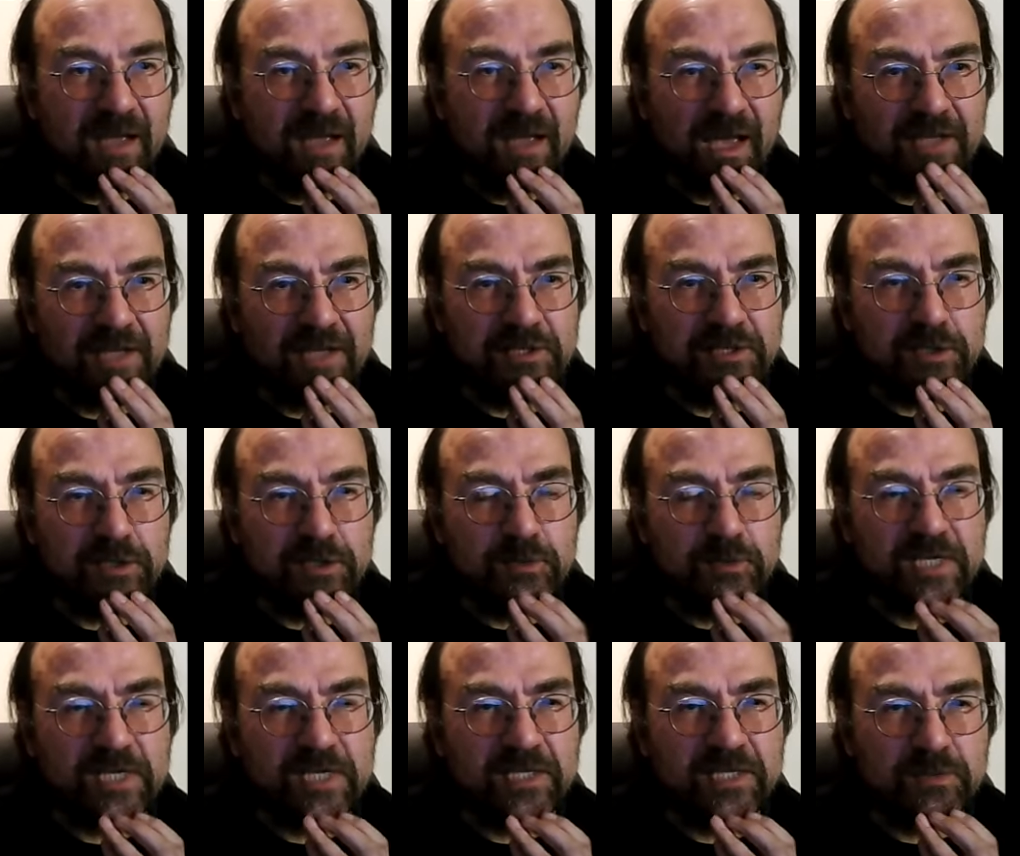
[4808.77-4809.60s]
And do you
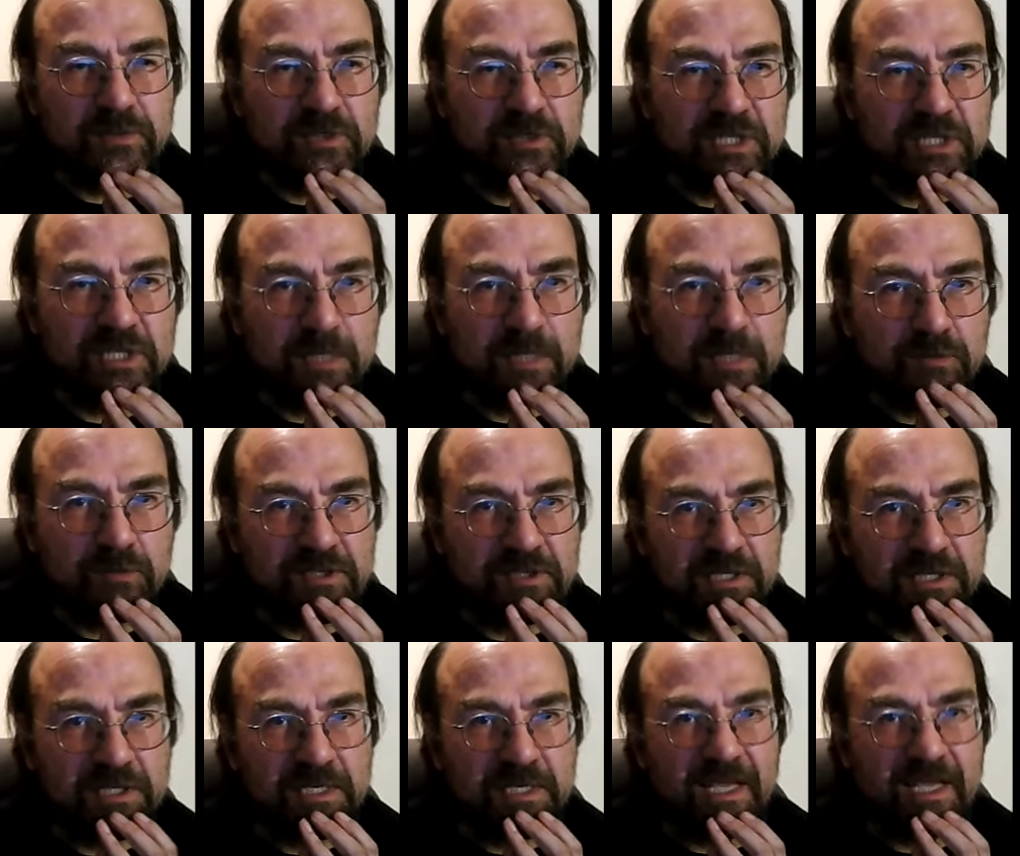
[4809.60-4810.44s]
tend to interpret
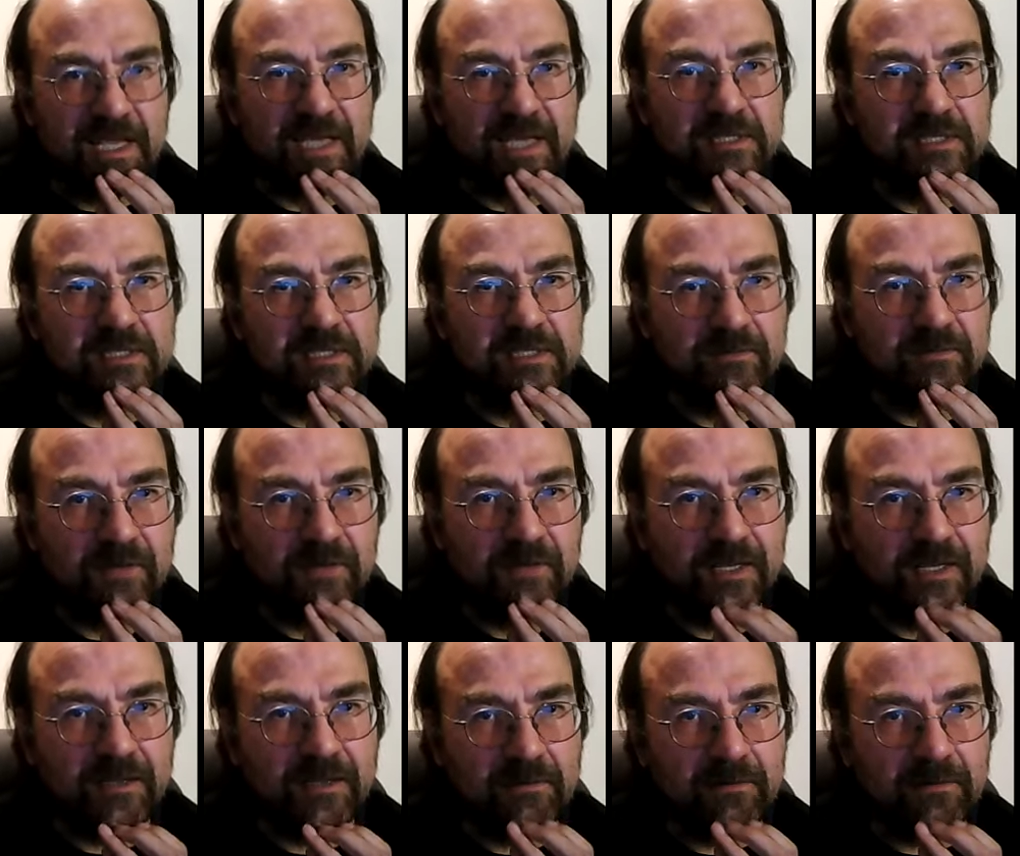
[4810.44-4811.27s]
it
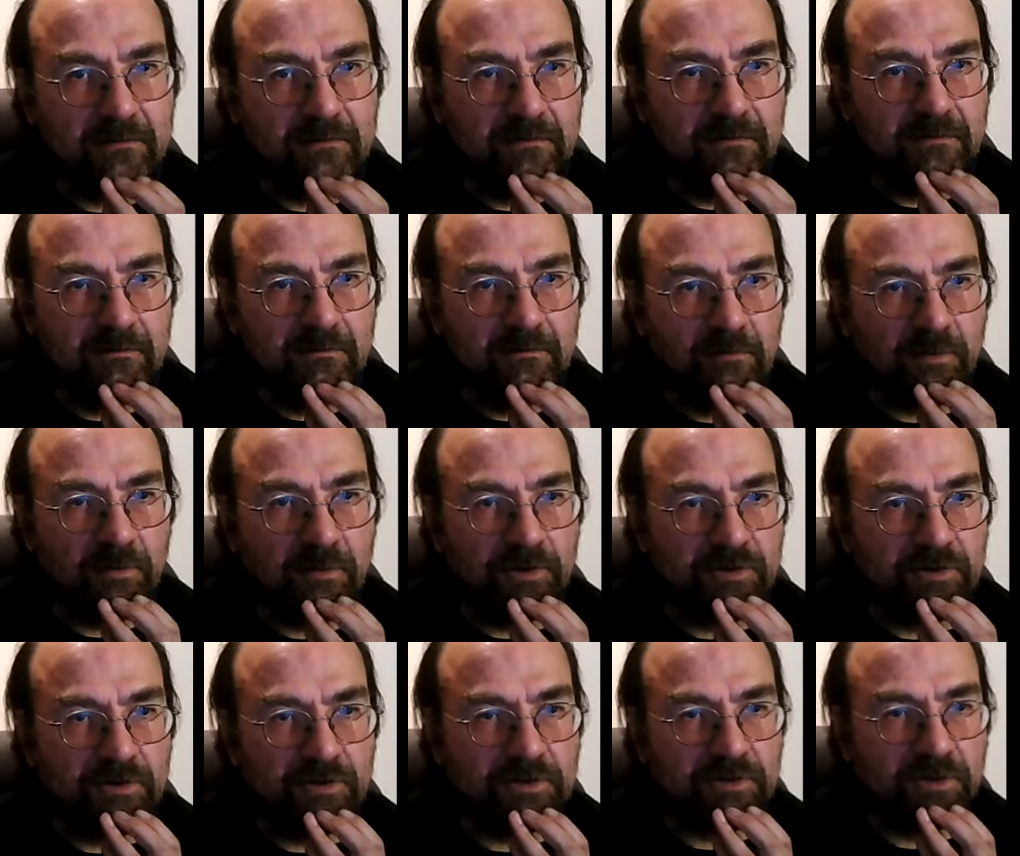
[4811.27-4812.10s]
negatively when
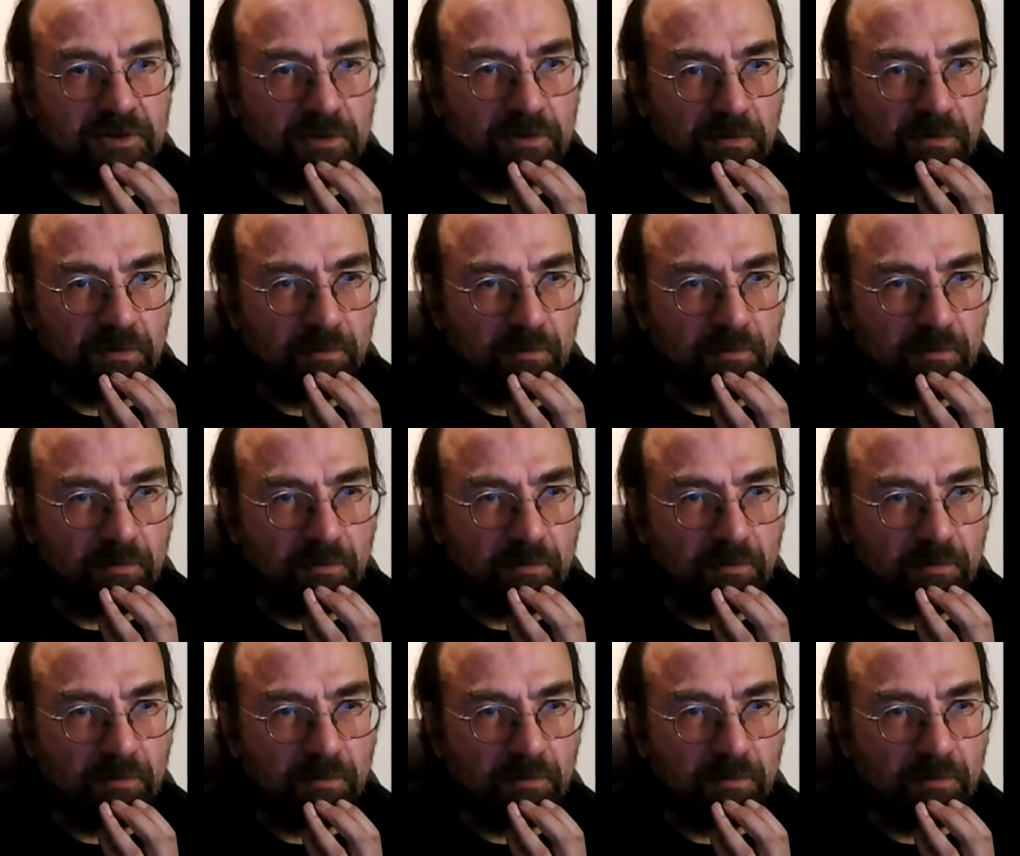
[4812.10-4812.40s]
you do?